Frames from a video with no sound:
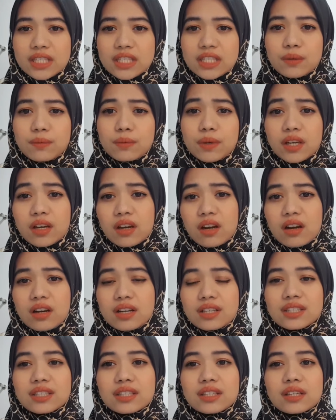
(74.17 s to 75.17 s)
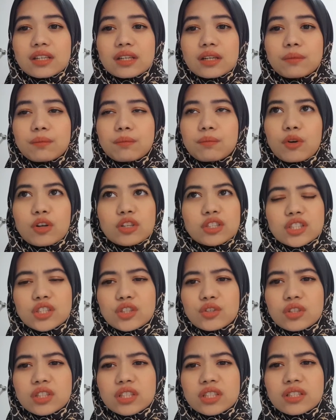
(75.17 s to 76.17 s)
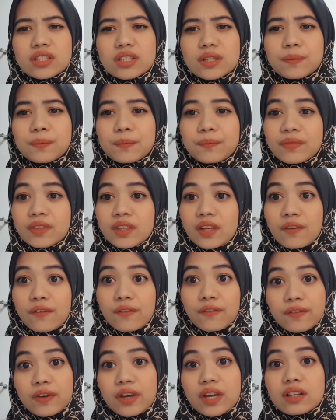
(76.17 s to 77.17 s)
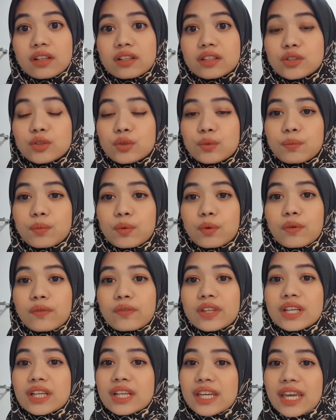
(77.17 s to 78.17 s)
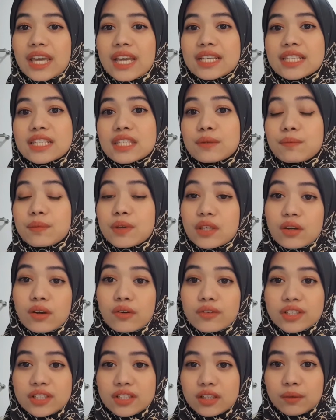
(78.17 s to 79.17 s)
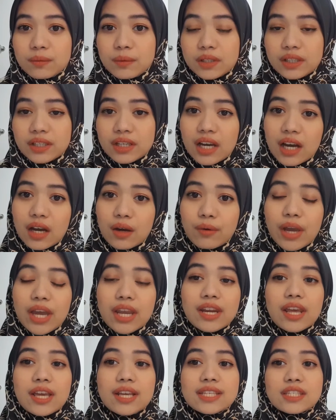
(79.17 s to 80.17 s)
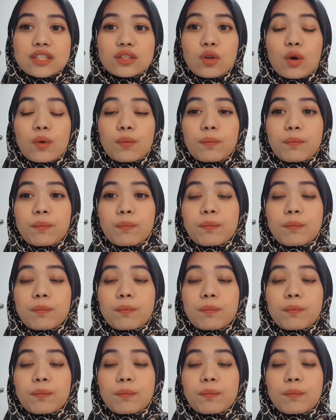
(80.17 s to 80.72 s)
This is because the prosecutor failed to prove the case is beyond reasonable doubt and there is no